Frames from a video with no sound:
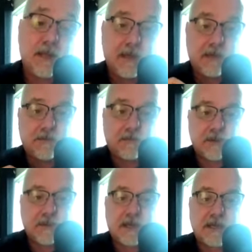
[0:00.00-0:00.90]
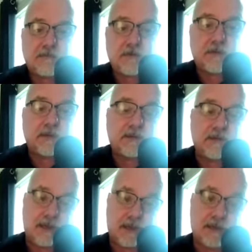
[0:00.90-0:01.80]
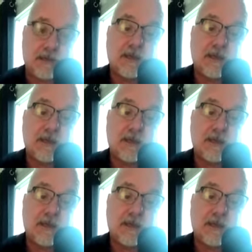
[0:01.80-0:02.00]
And is what I am doing today